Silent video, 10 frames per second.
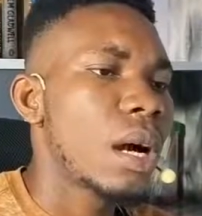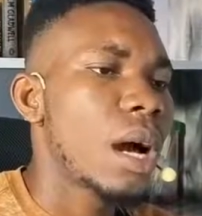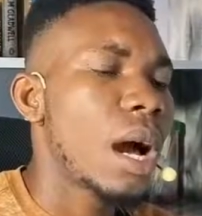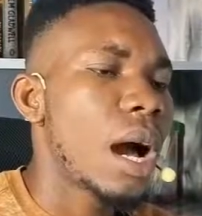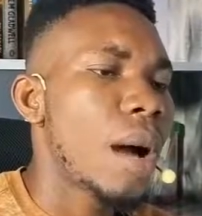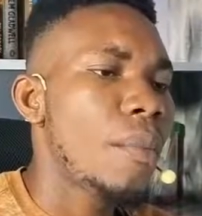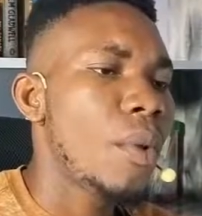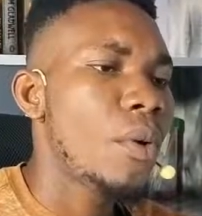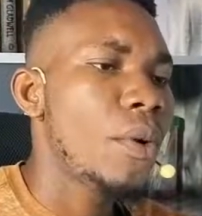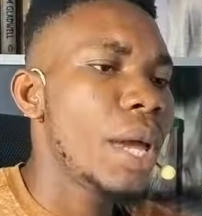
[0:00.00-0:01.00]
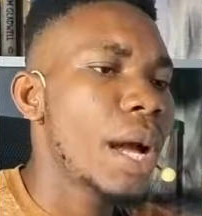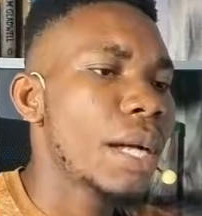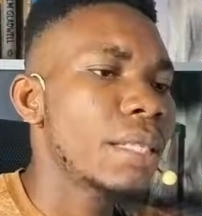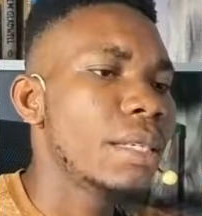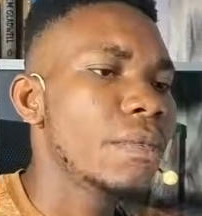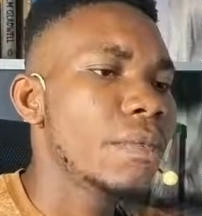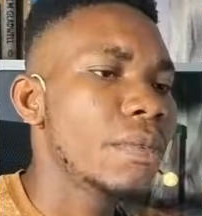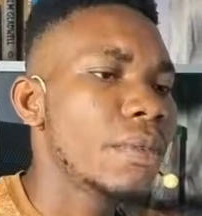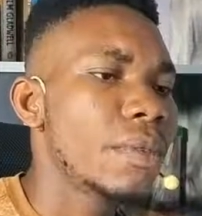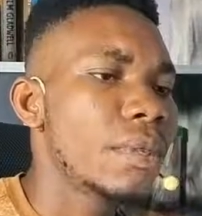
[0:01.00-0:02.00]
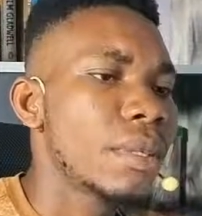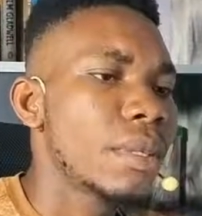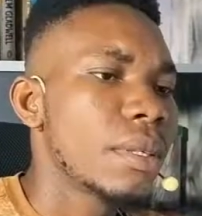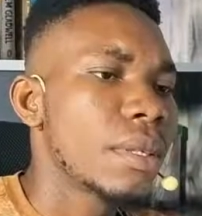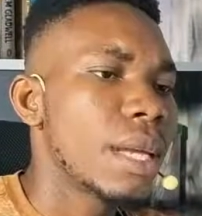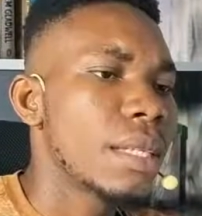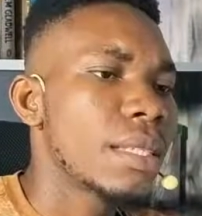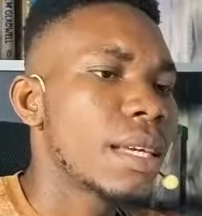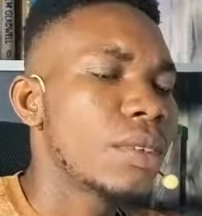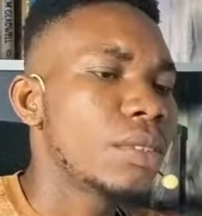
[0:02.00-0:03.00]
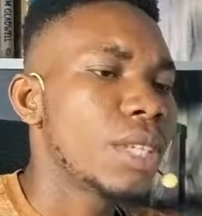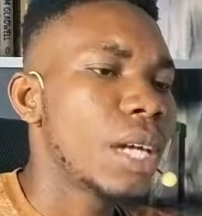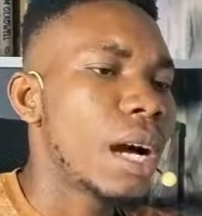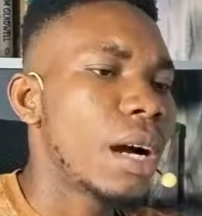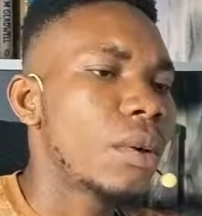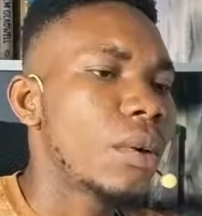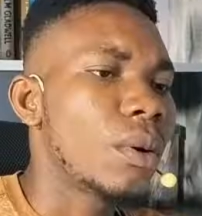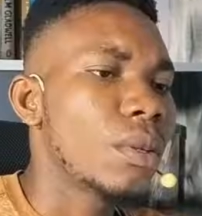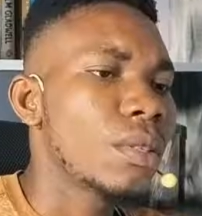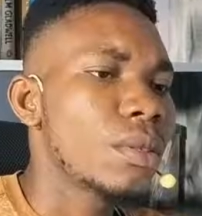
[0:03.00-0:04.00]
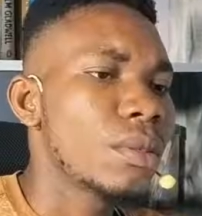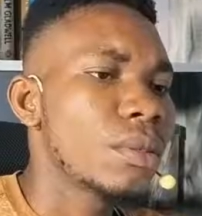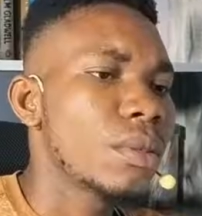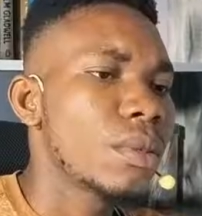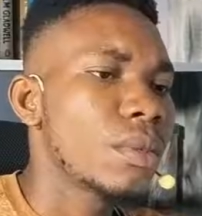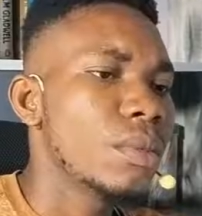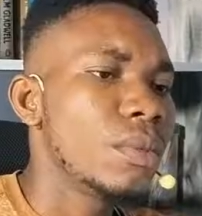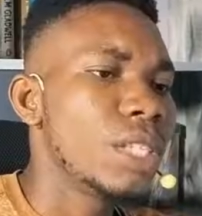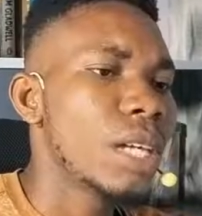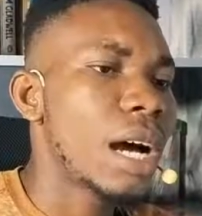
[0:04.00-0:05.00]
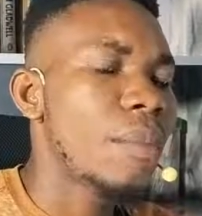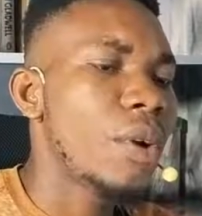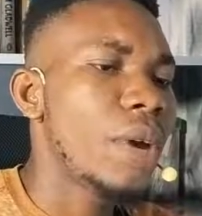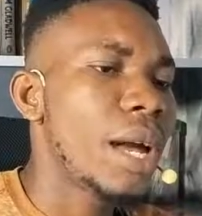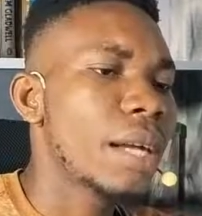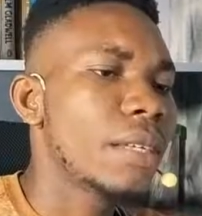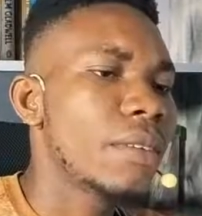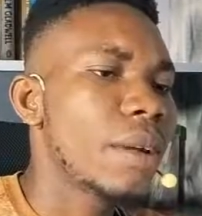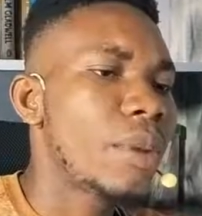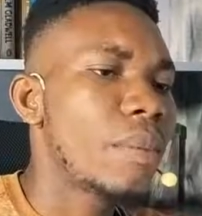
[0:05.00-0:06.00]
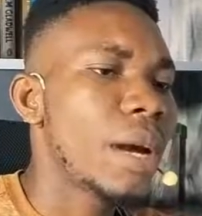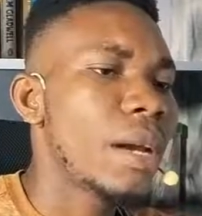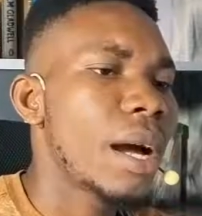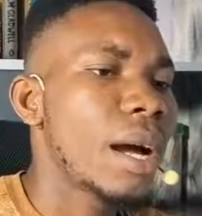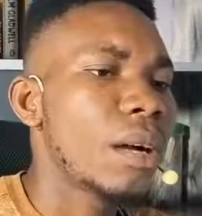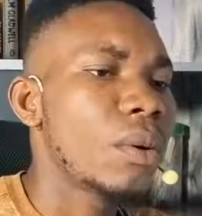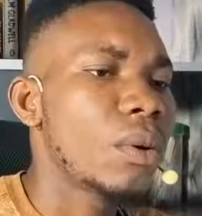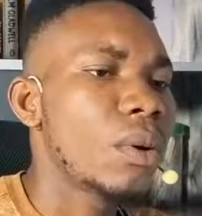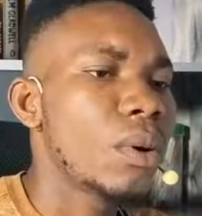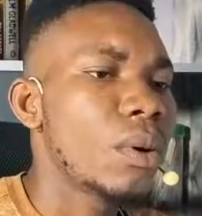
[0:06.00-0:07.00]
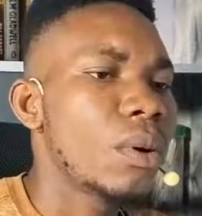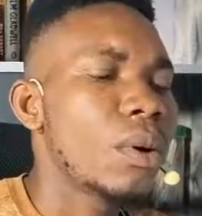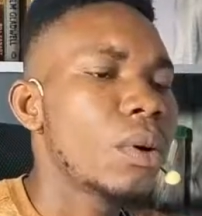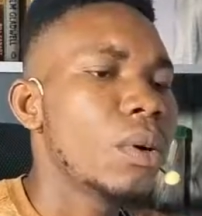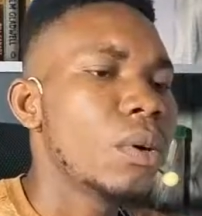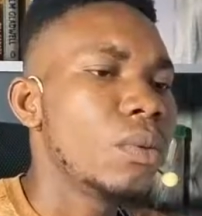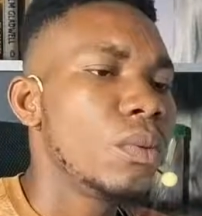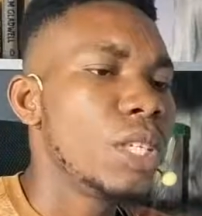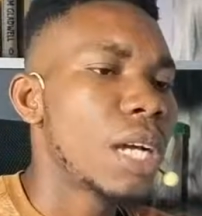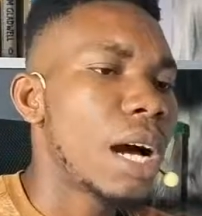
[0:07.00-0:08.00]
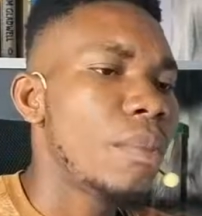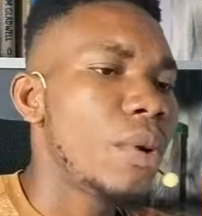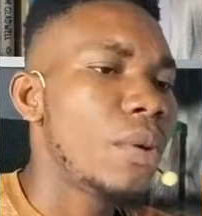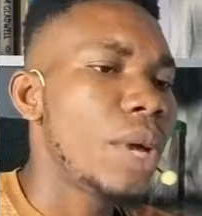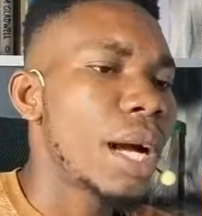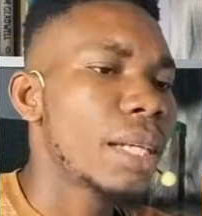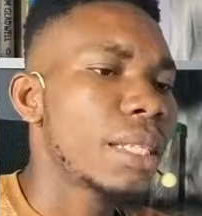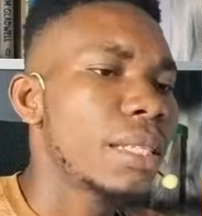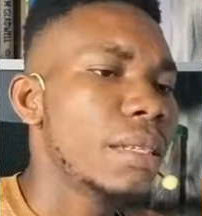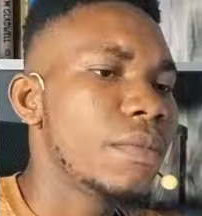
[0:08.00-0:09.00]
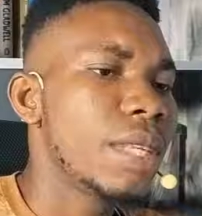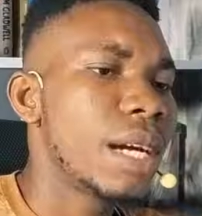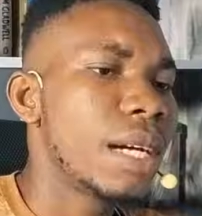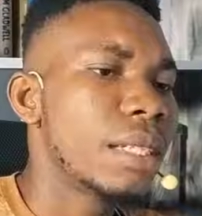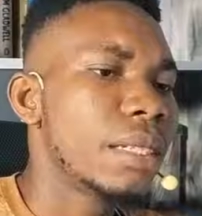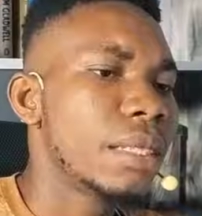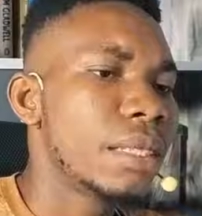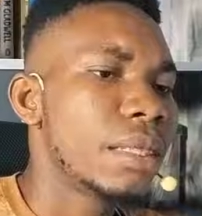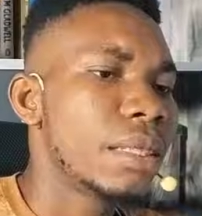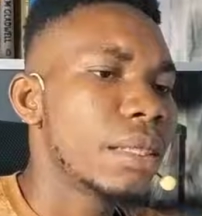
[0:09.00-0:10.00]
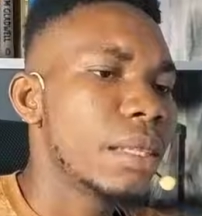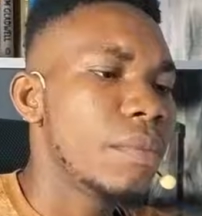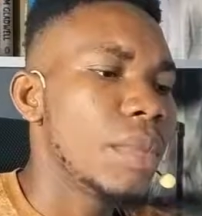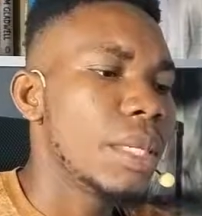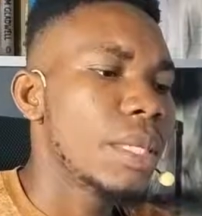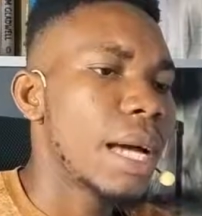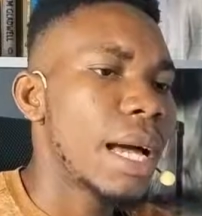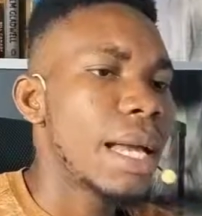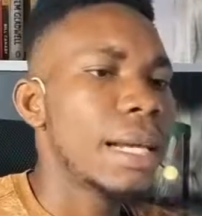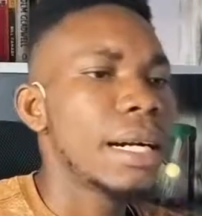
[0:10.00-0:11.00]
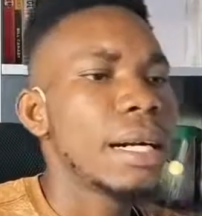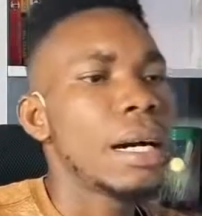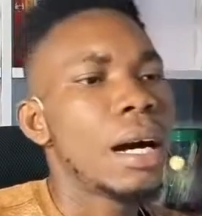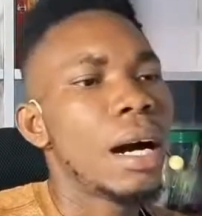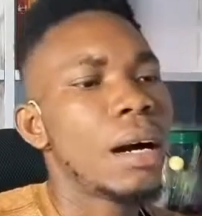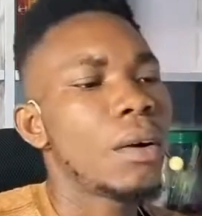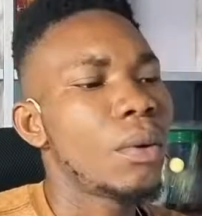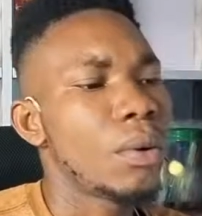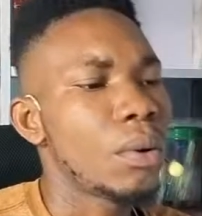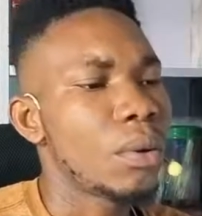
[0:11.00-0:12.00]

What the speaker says: are more reactive than secondary alcohols, which are more reactive than primary alcohol, which are more reactive than the methyl alcohol.